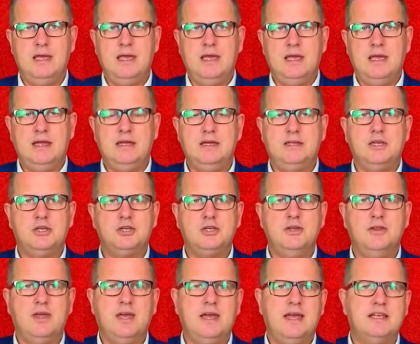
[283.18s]
In
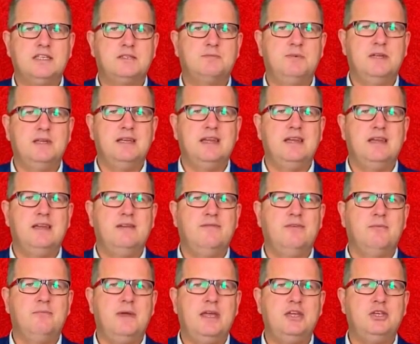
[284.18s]
addition, there has been an
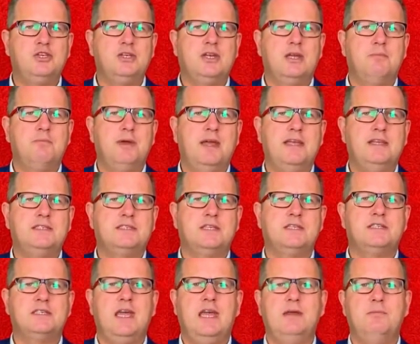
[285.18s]
information campaign
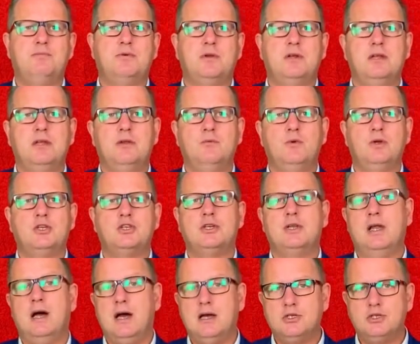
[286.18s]
since April in which
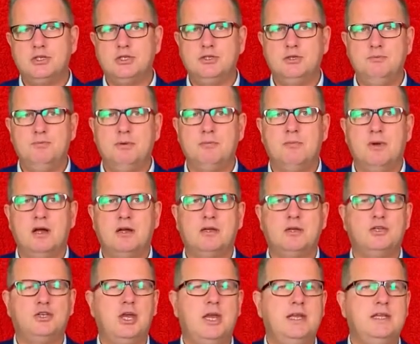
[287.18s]
large
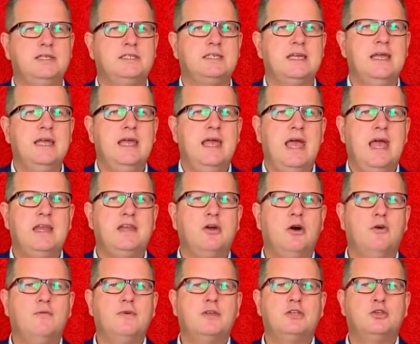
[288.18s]
supermarket chains and
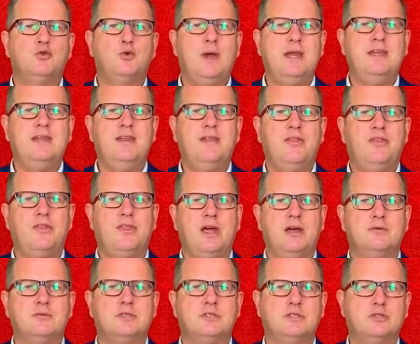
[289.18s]
over
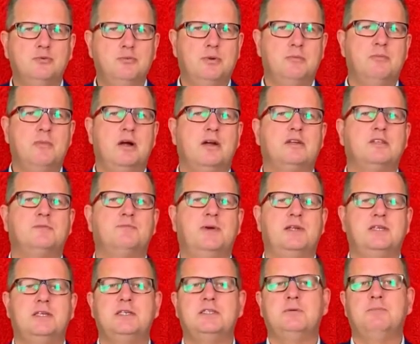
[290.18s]
20,000 supermarkets
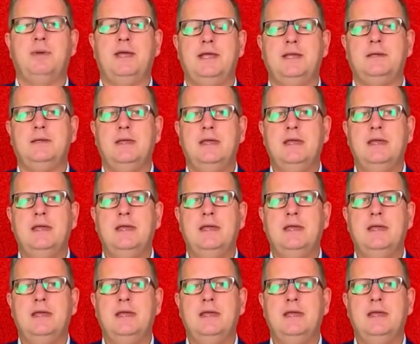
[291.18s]
participate.